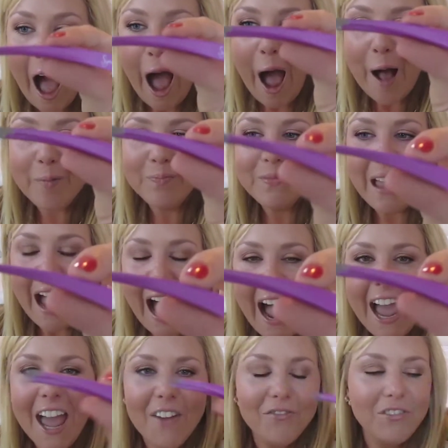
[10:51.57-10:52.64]
Um,
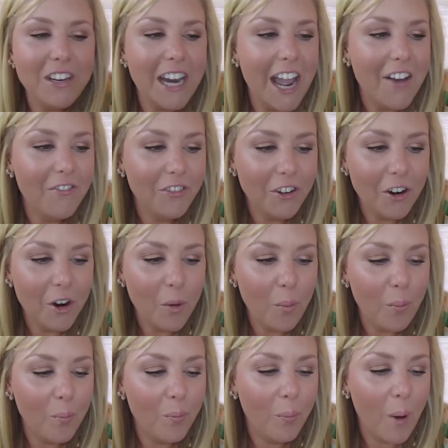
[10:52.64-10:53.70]
I have
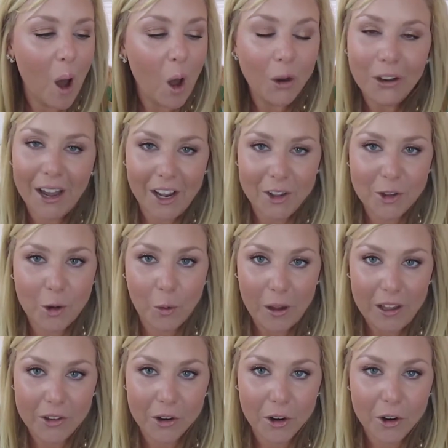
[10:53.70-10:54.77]
never bought nice
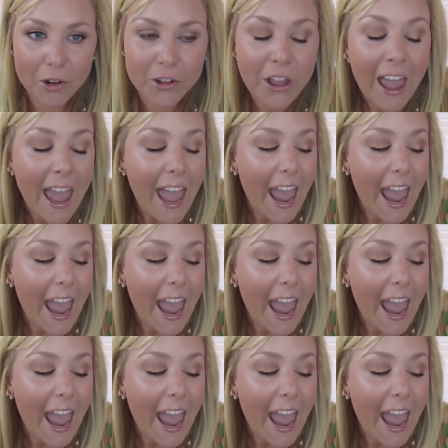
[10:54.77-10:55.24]
tweezers